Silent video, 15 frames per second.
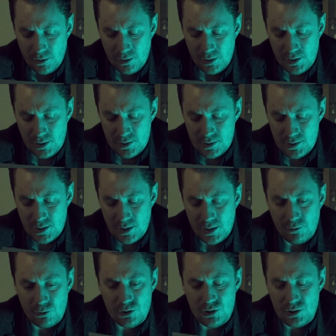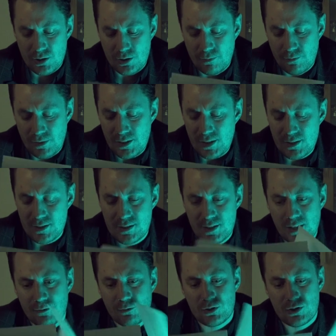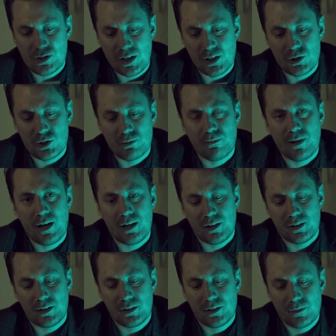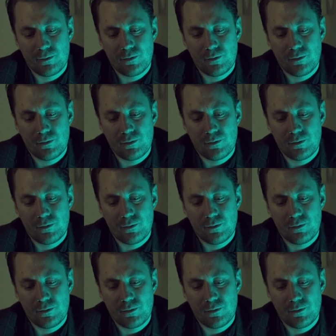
They just said it was psychosomatic,